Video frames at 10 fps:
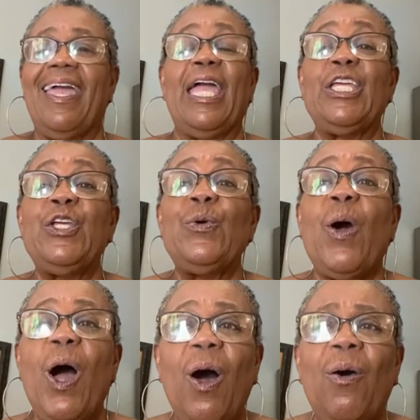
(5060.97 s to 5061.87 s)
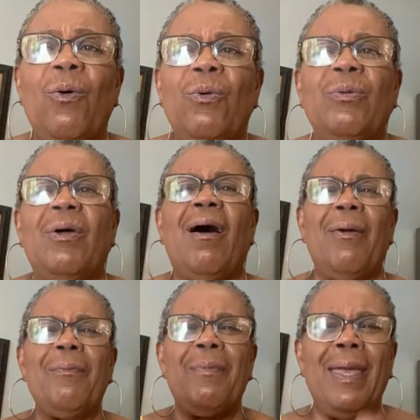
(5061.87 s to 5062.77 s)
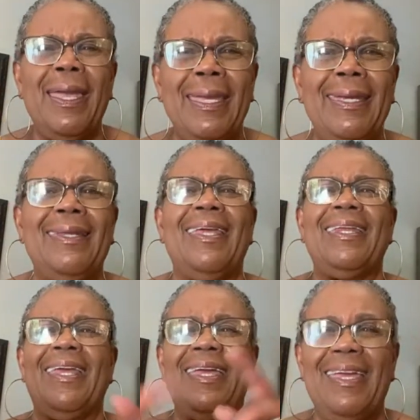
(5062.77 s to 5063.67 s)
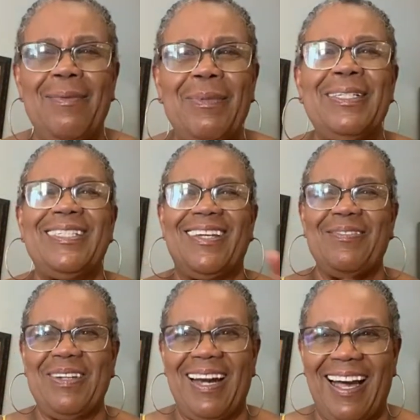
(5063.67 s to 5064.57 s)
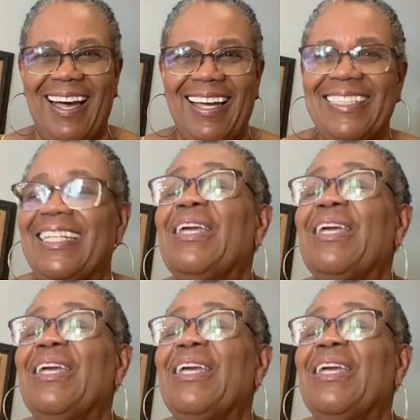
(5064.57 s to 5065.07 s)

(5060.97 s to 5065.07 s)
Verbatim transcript: and you all are made in the image of God.